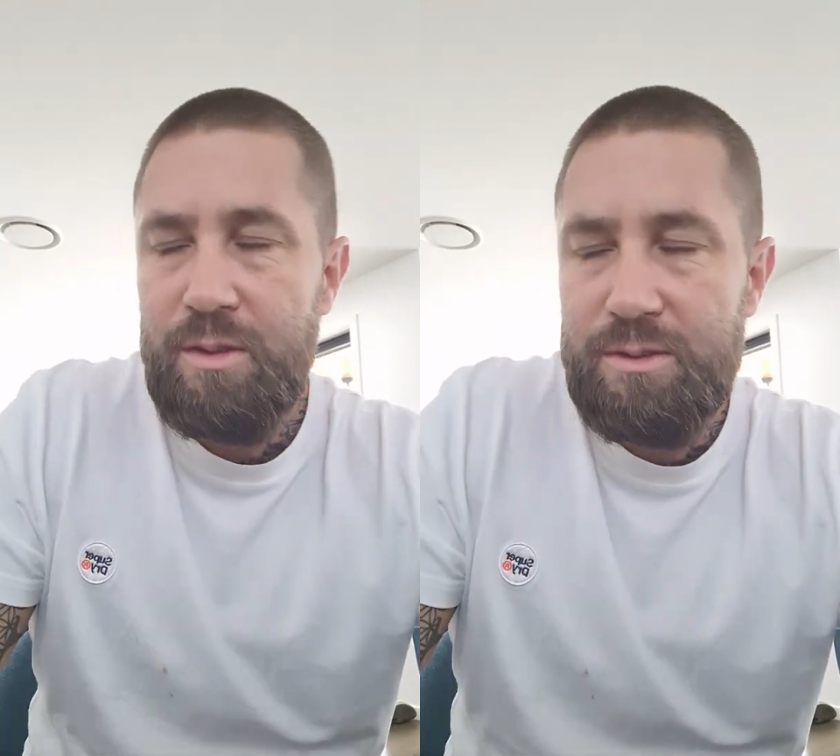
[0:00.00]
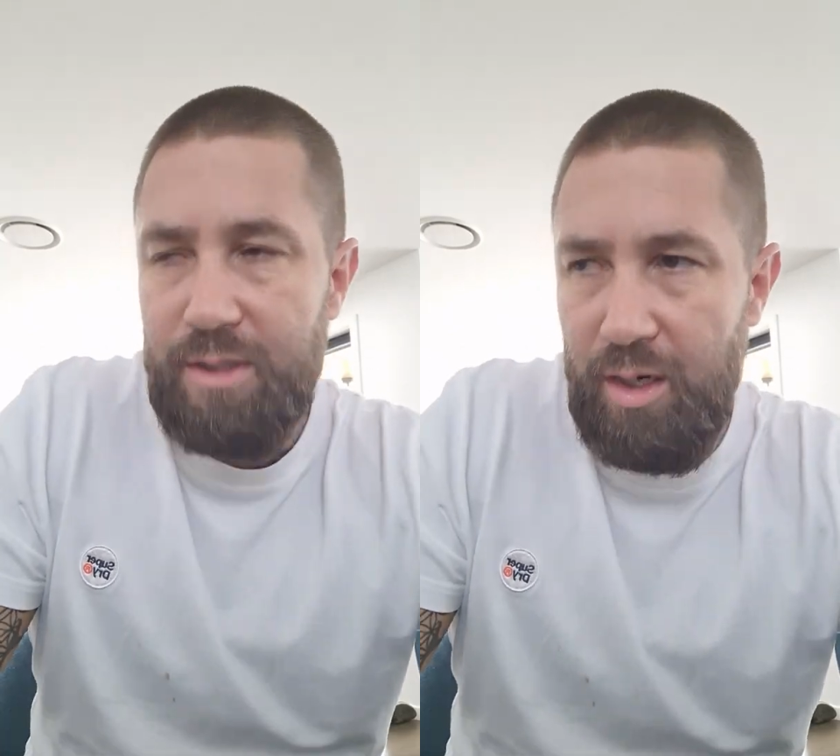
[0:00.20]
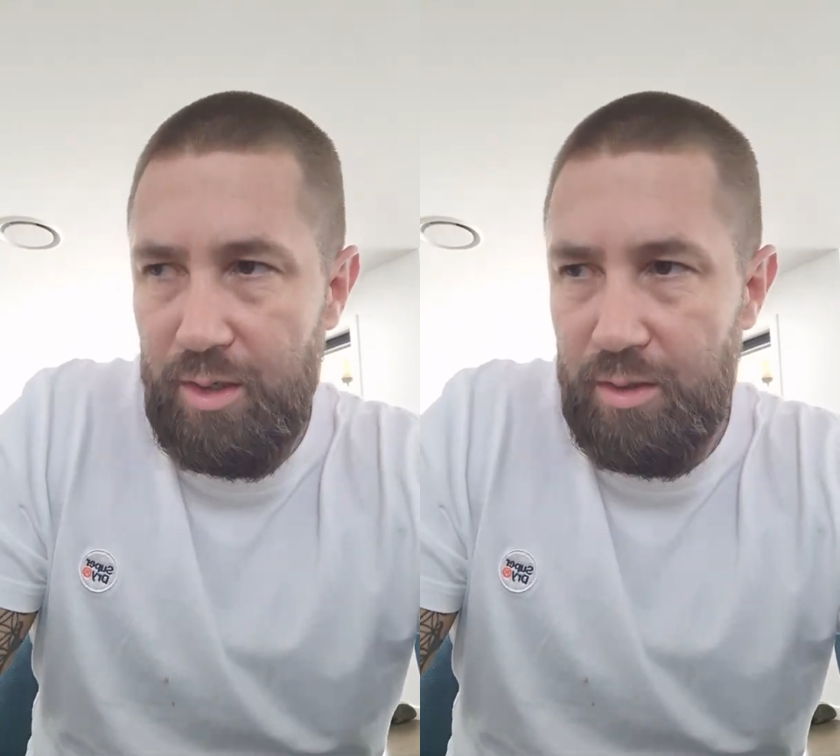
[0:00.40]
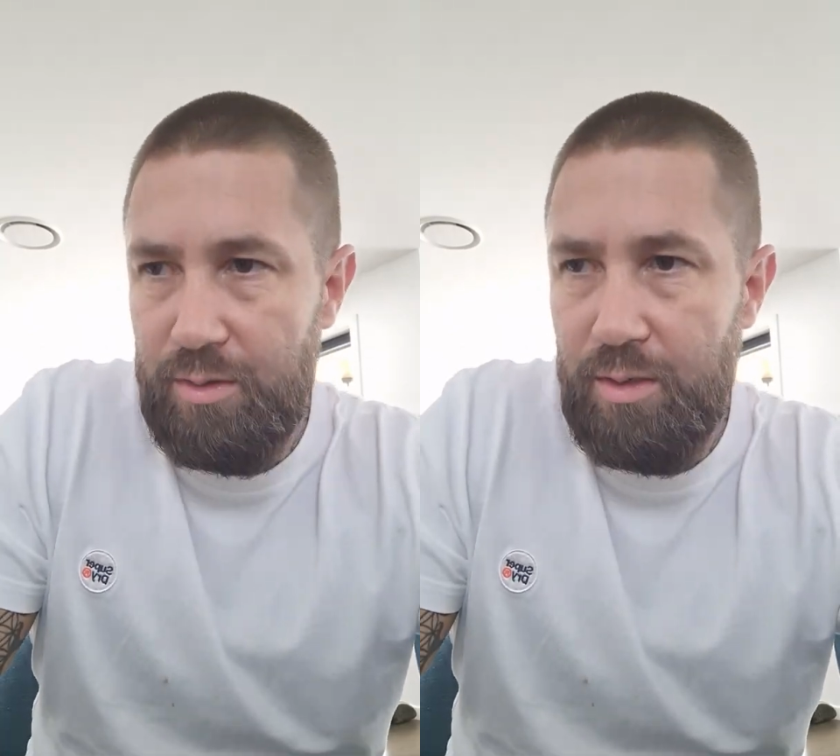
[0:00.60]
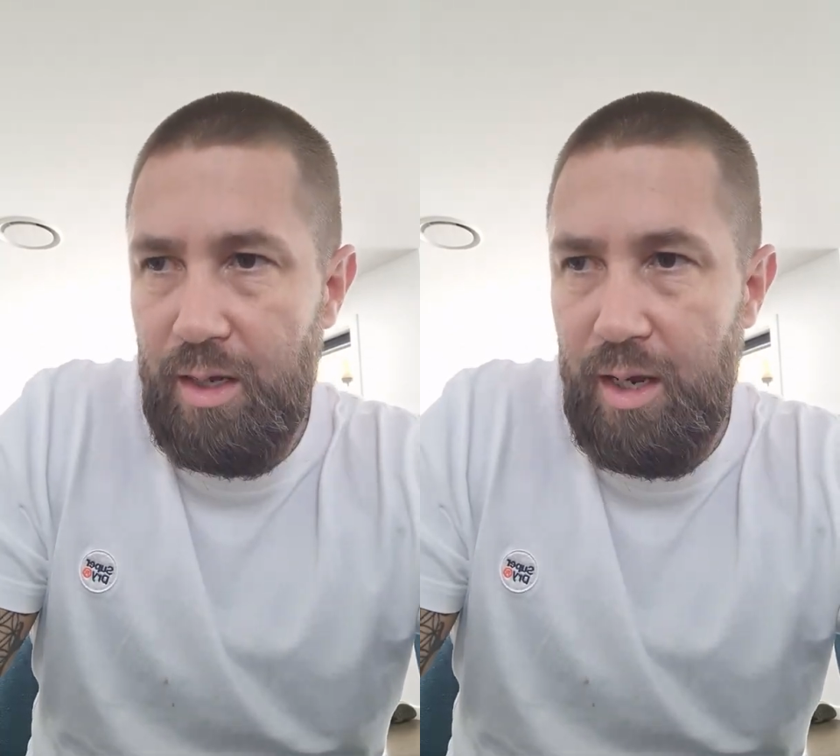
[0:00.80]

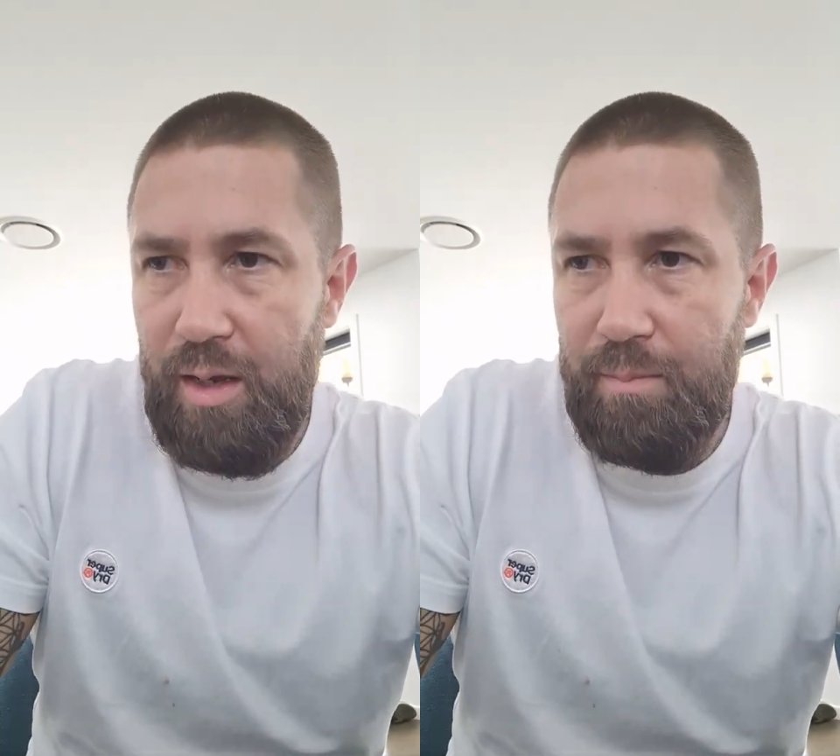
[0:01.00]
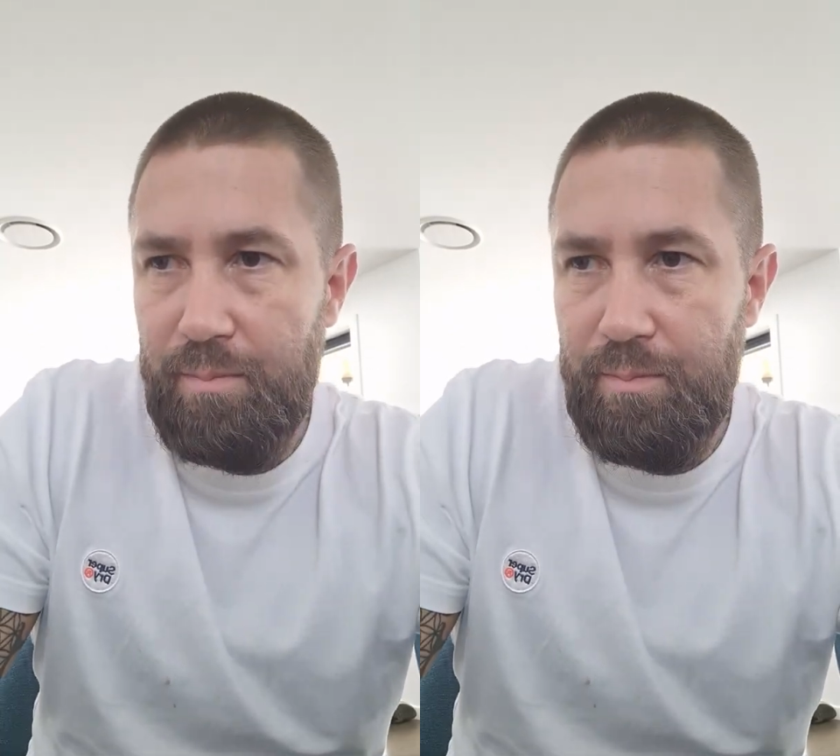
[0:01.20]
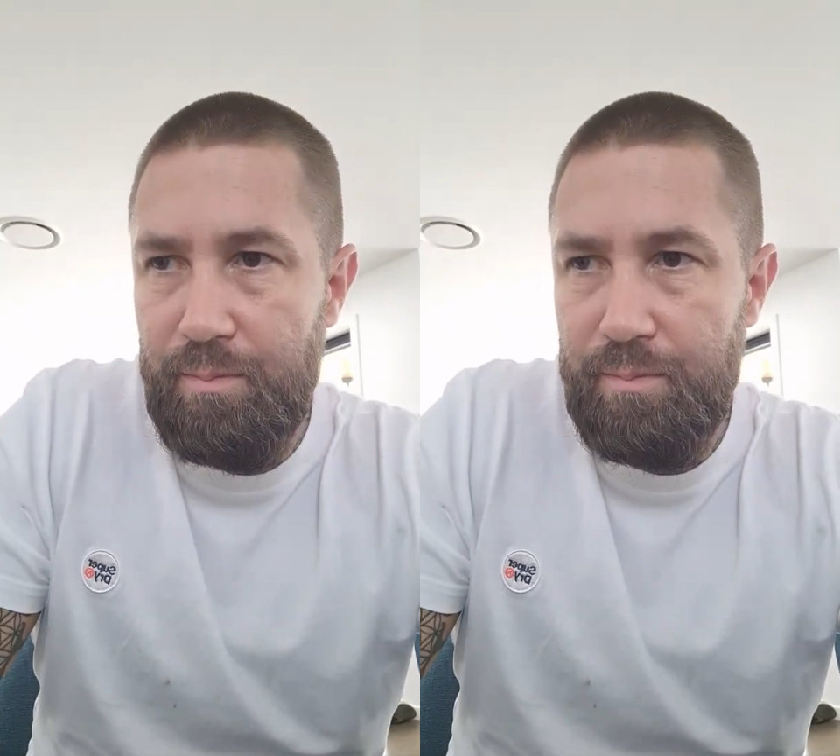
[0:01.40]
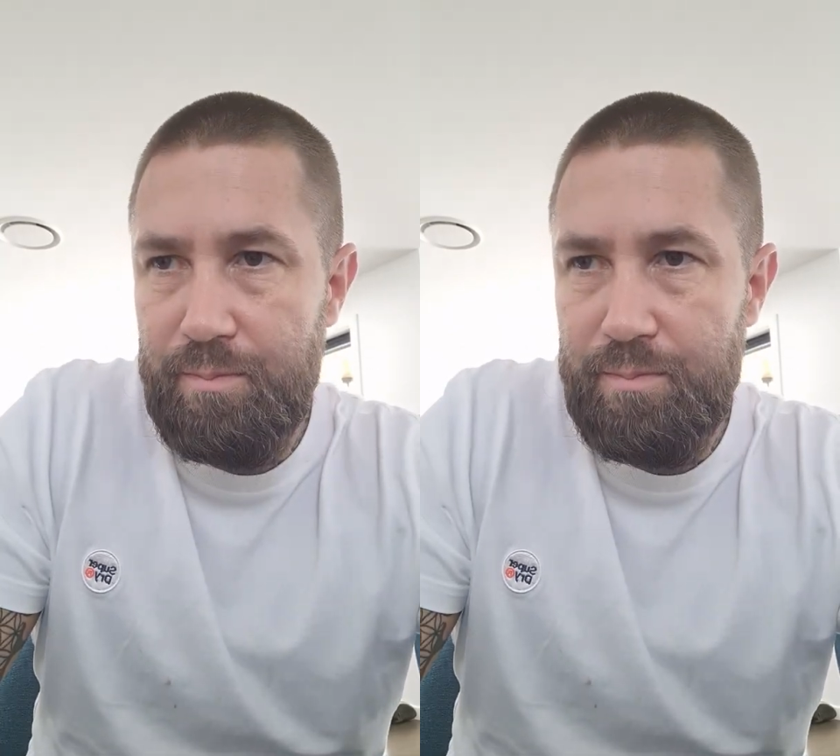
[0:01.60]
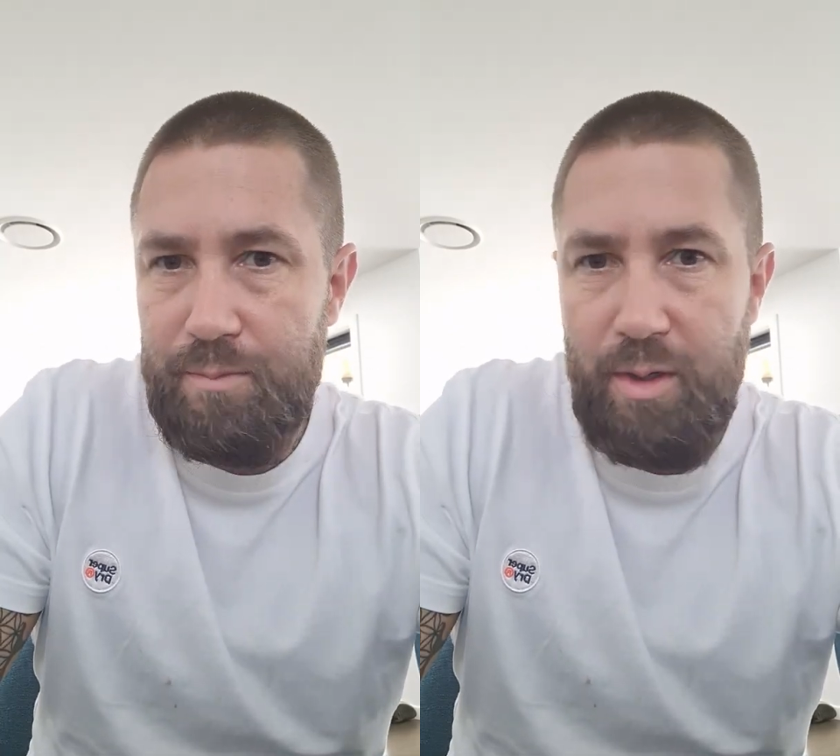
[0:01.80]
So
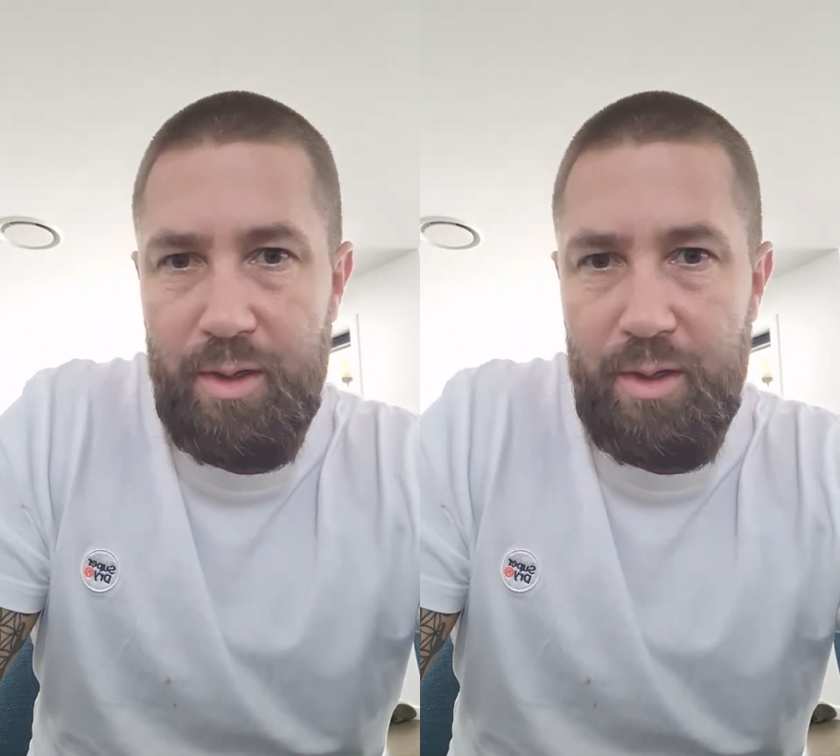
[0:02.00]
I